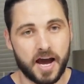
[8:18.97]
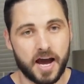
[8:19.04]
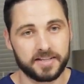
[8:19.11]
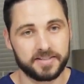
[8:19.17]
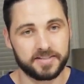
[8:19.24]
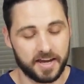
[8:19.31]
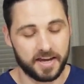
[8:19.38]

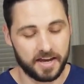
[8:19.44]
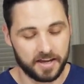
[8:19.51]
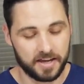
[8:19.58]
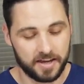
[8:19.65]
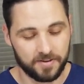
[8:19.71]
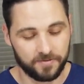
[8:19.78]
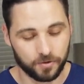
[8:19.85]
I'd
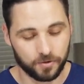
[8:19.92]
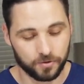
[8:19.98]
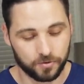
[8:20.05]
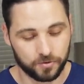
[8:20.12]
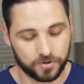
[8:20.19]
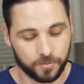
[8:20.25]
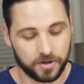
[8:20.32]
say if
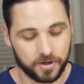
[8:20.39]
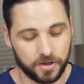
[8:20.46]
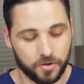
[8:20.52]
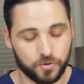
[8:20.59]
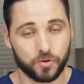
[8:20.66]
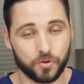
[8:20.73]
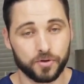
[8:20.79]
you're somebody
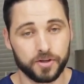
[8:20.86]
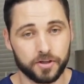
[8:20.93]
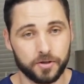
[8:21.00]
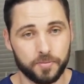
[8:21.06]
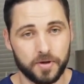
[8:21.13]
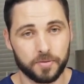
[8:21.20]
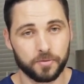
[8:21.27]
who's only
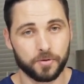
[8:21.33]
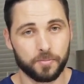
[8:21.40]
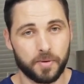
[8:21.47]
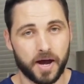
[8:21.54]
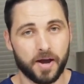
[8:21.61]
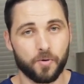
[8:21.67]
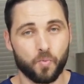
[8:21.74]
going to be able to
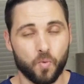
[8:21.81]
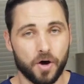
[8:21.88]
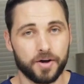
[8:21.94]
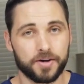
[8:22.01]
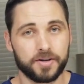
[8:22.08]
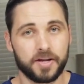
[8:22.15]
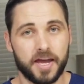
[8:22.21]
buy
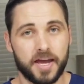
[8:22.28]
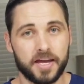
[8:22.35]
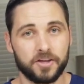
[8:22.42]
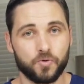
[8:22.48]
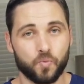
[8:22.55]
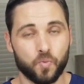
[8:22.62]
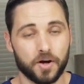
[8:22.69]
one
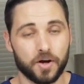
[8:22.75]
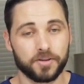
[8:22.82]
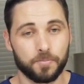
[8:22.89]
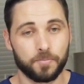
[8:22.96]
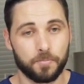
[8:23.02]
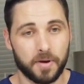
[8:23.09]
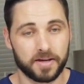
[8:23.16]
and you
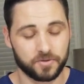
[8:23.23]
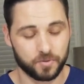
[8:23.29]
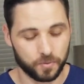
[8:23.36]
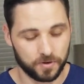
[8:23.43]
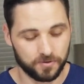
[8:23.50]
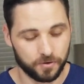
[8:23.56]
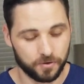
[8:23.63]
want the best
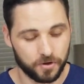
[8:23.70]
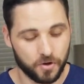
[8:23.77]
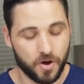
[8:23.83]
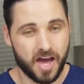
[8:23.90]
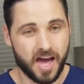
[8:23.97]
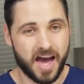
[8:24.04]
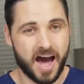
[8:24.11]
one for you,